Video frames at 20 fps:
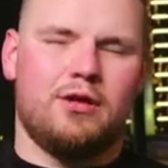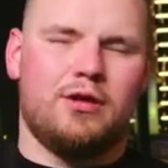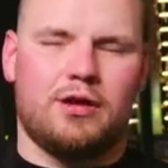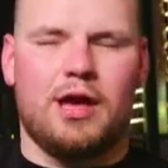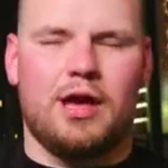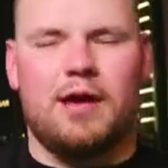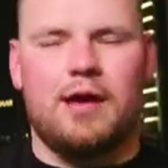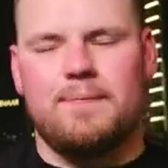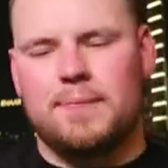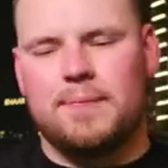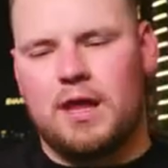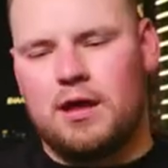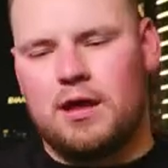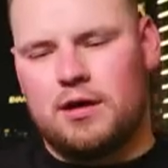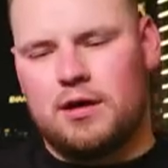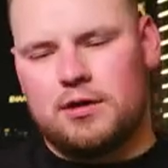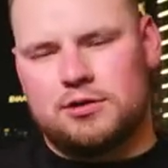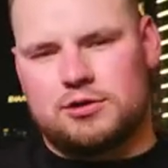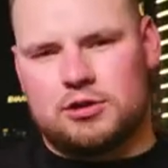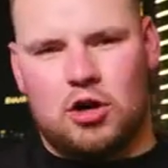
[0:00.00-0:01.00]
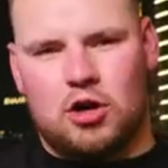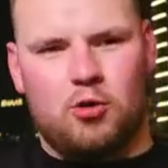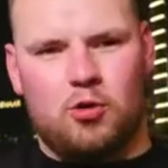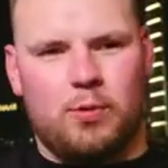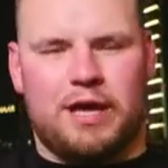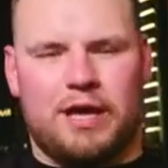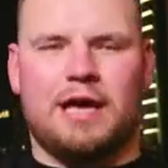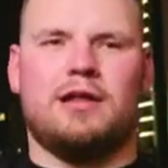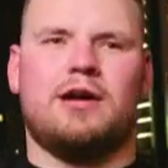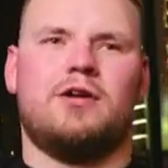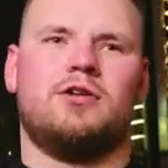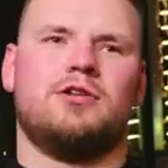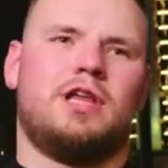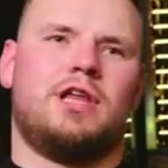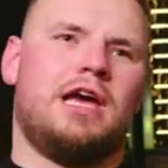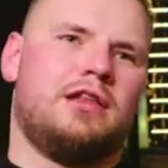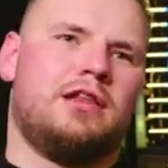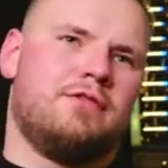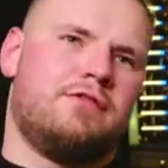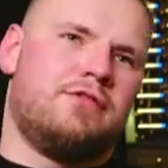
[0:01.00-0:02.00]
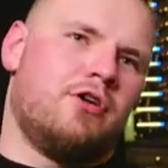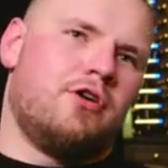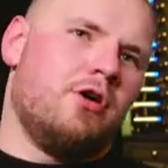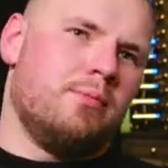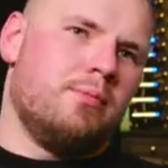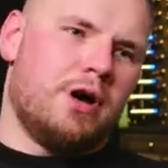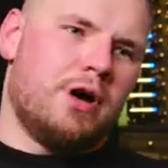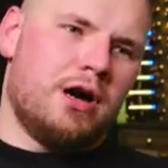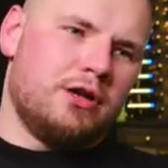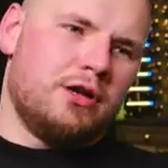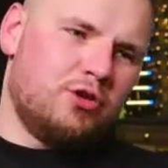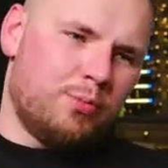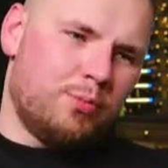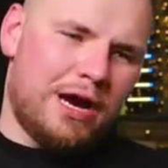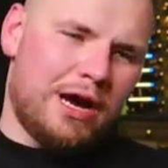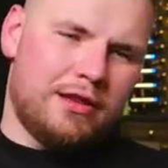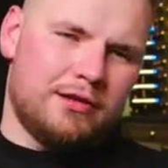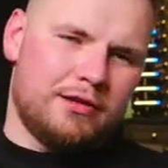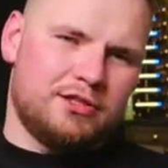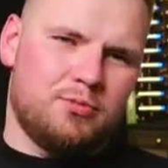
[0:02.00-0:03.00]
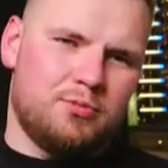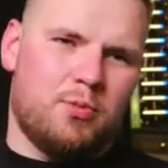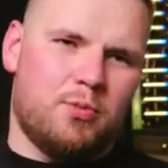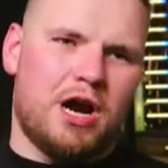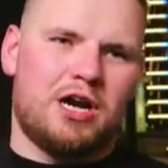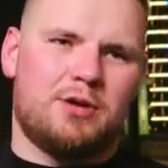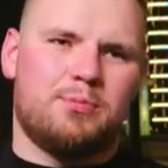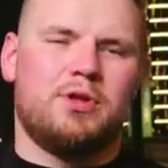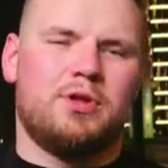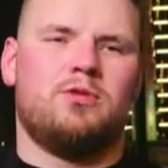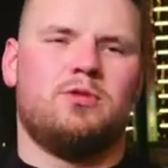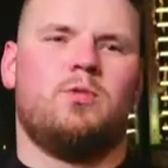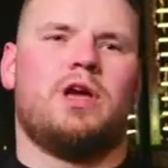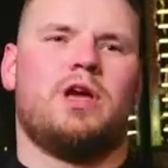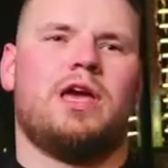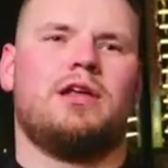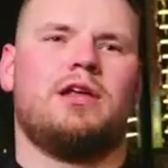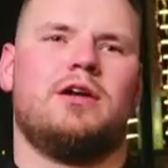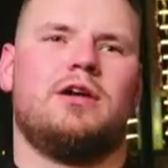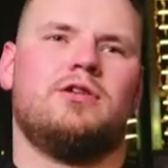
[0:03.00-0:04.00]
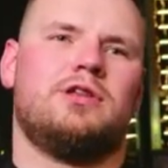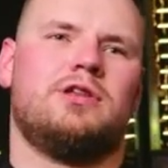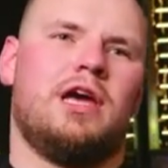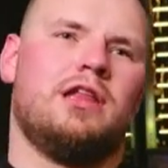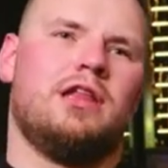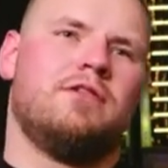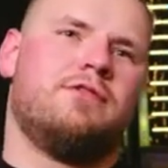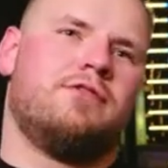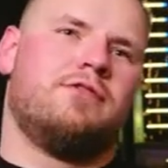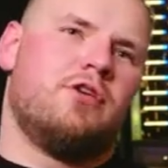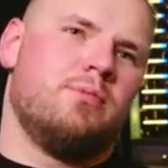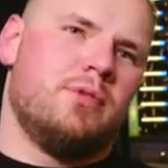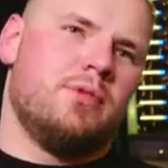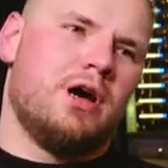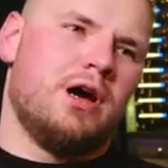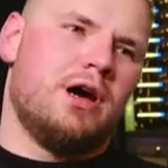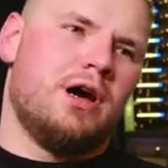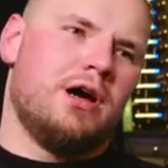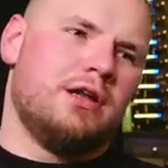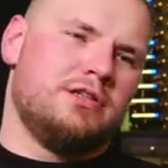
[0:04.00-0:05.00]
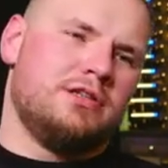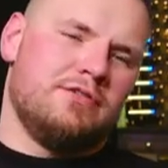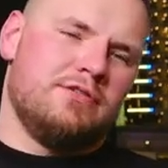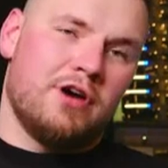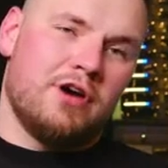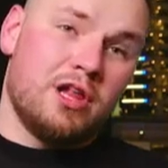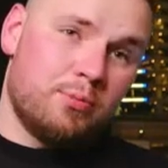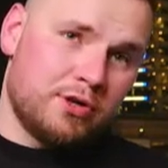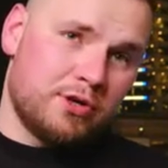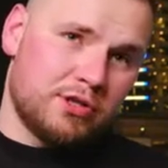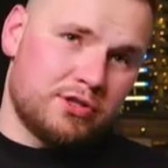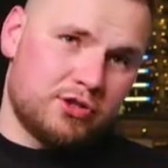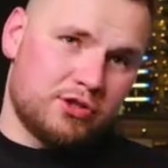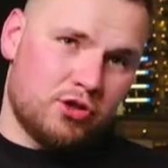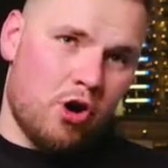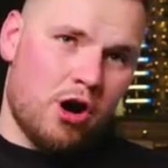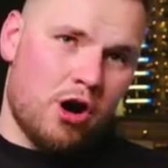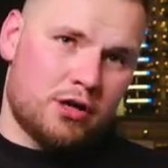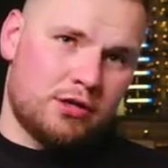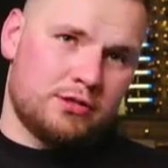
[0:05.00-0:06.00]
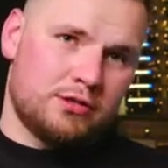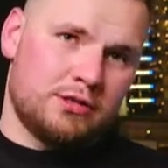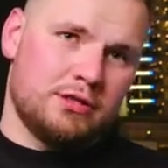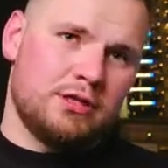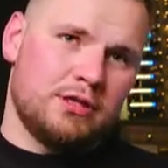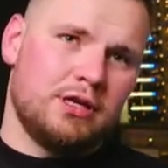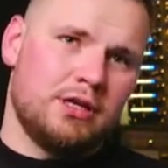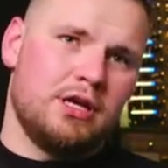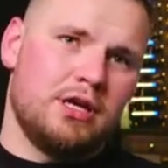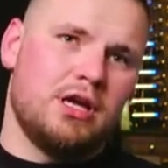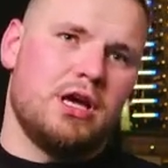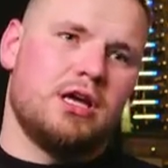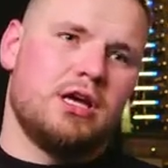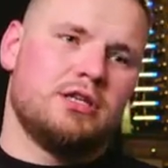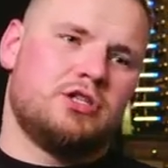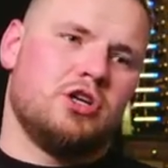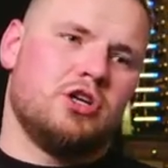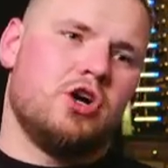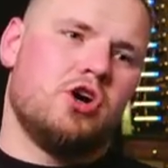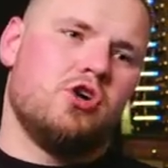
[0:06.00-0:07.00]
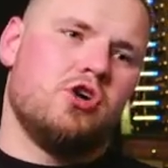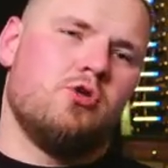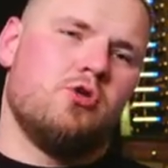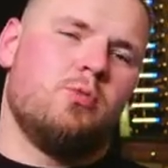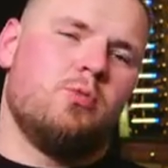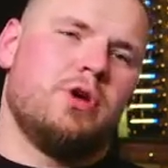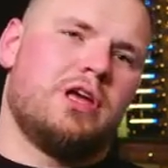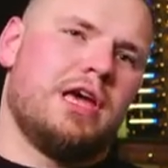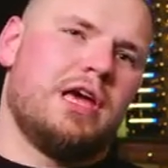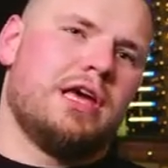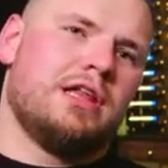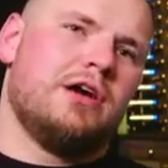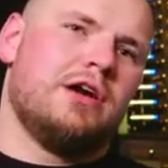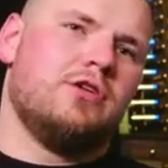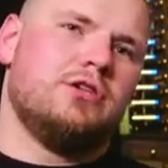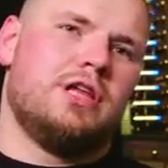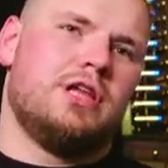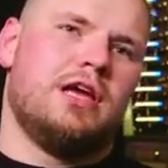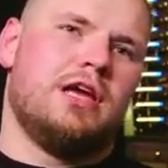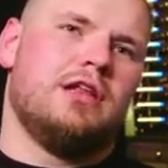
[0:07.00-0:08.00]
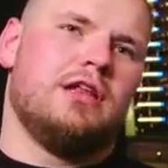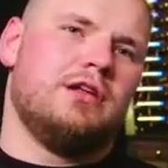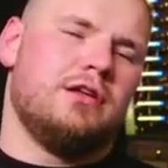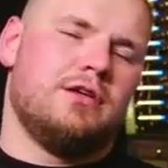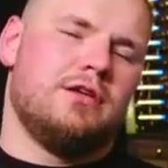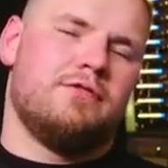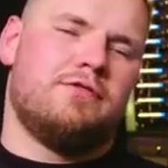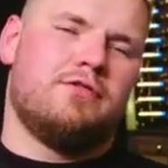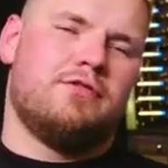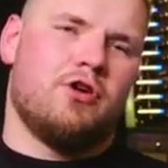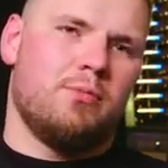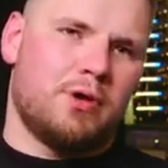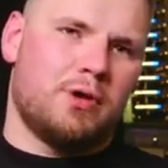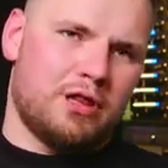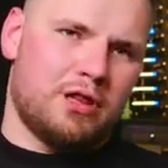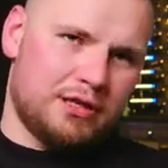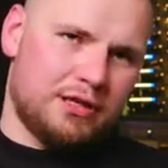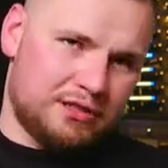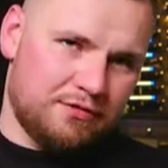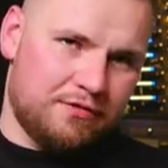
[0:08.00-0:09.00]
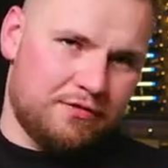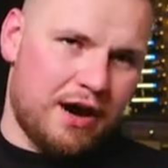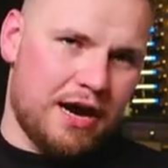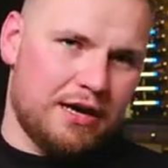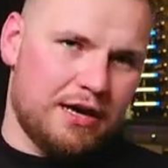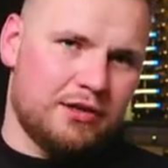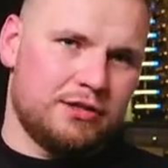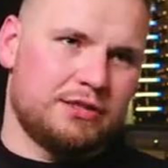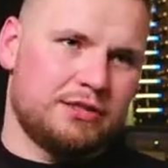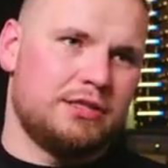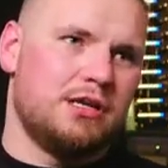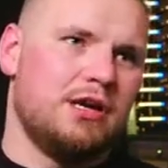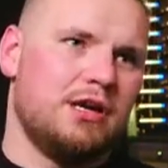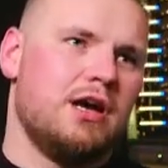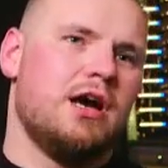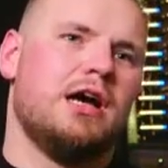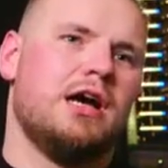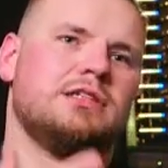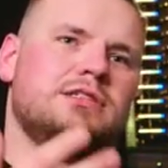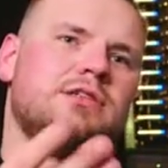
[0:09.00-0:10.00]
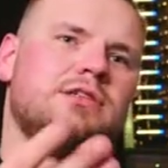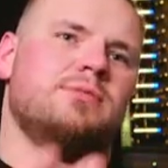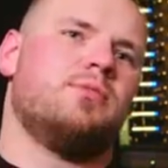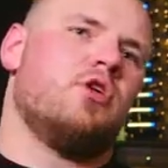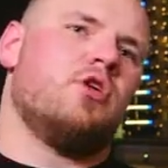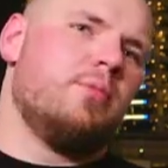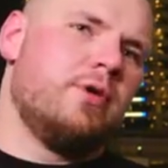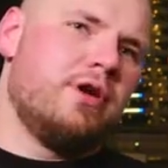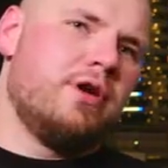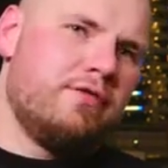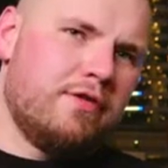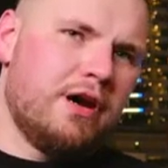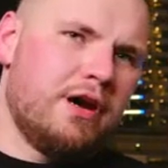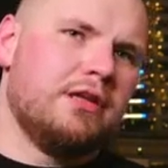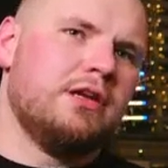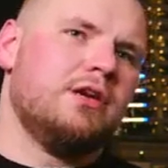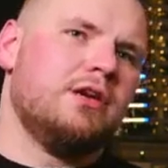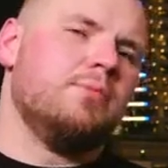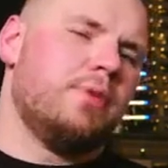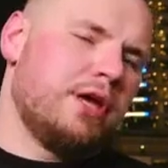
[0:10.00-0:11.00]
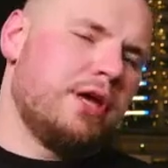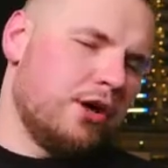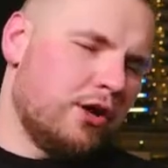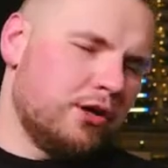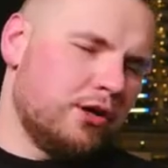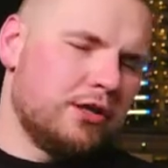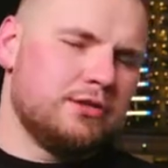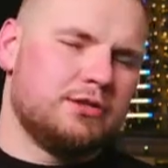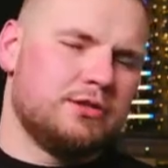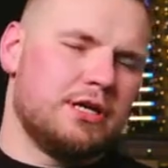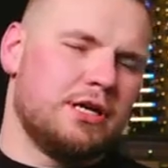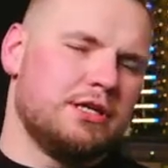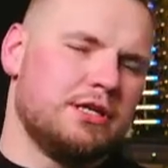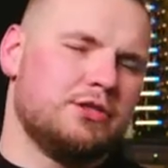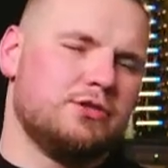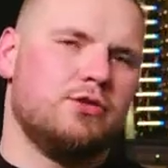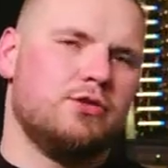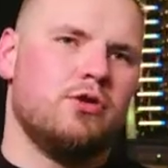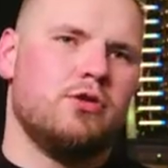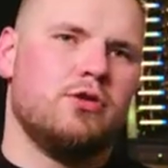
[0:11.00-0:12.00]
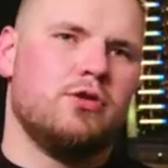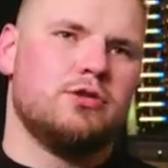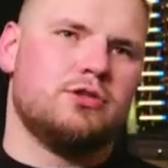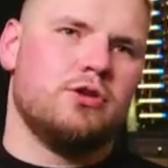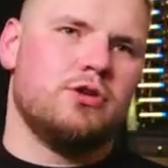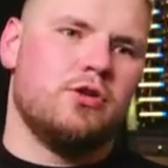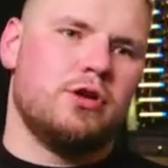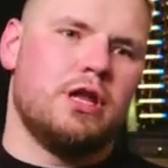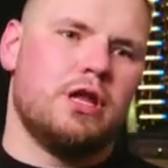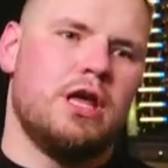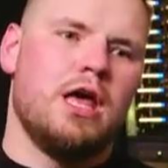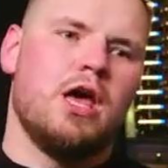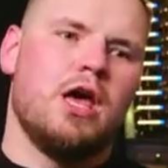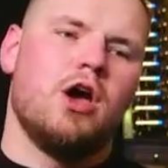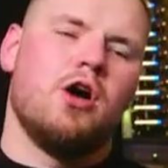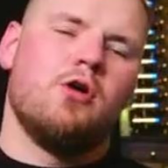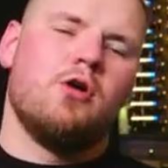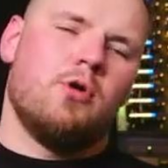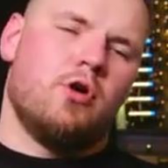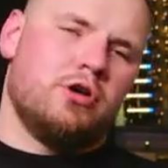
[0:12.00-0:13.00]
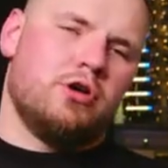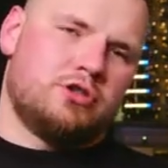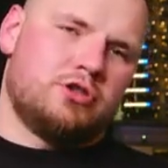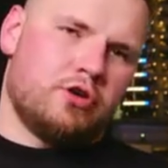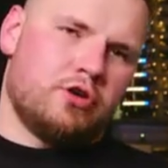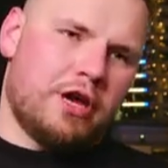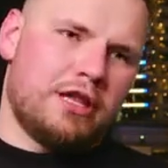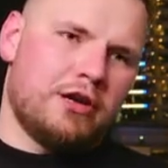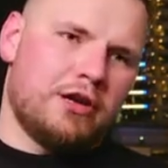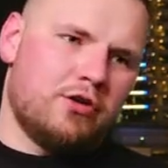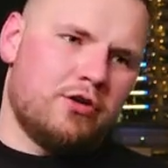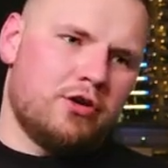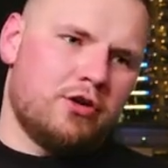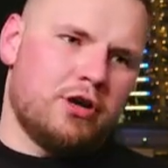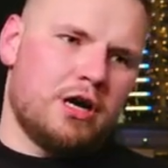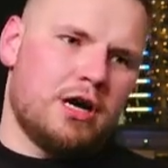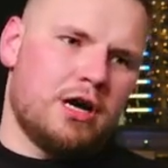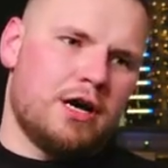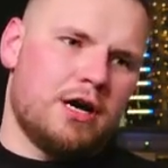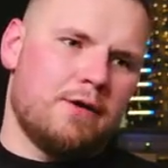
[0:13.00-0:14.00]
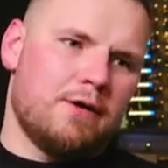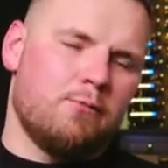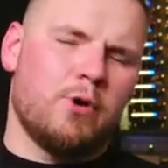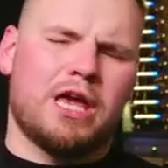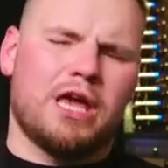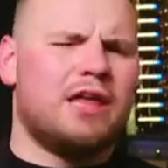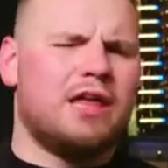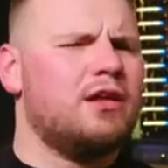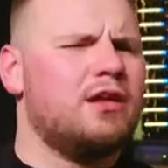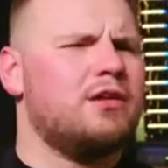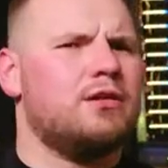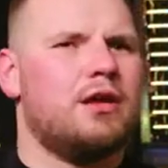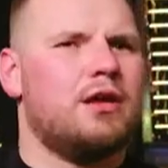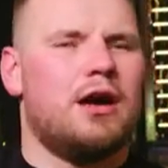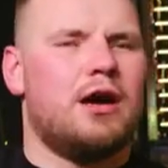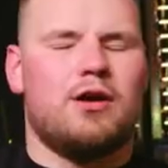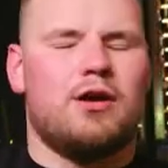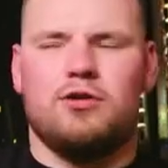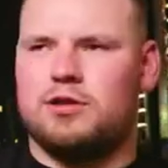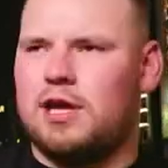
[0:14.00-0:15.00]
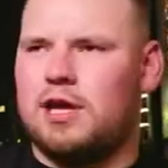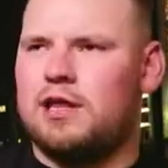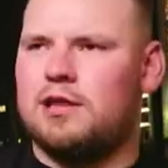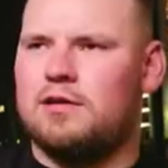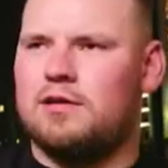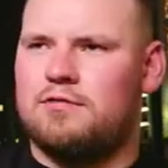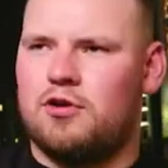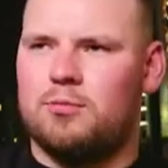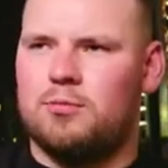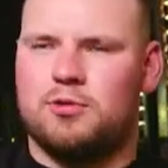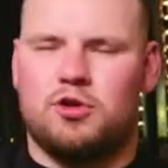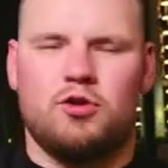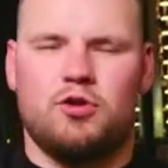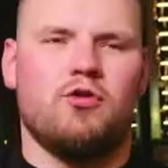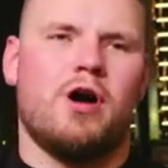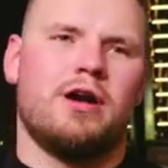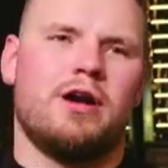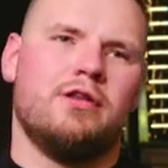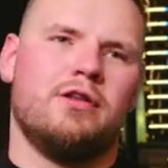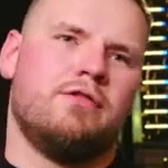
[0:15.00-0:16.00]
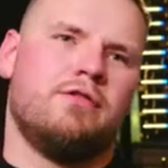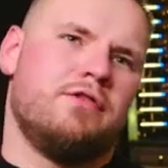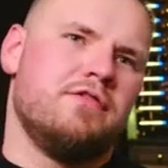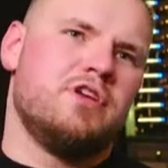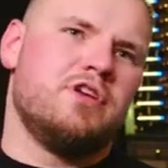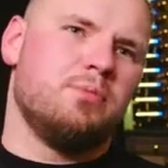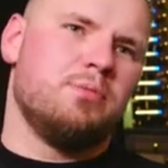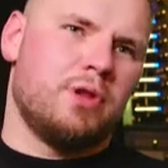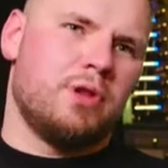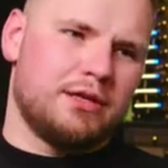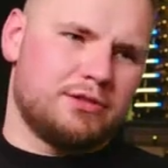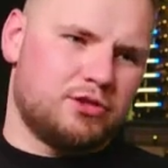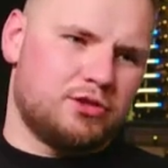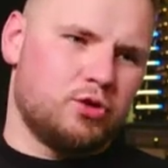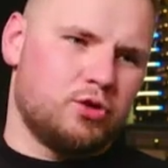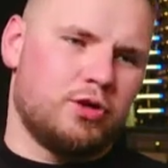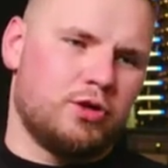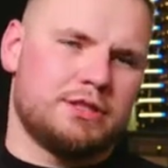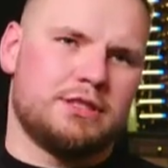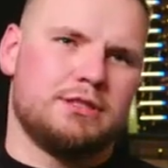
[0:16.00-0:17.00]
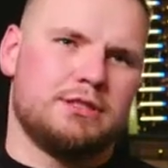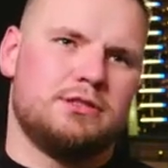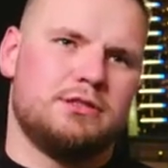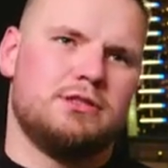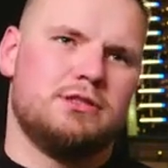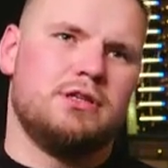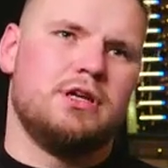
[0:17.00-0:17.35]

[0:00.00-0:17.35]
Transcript: Okay. So we get our data from Dubai Land Department. We get our data from developer stocks. So we get our data from classifiers as the property finder, Bayard, and such, so on. We also get our data from 250 plus sources.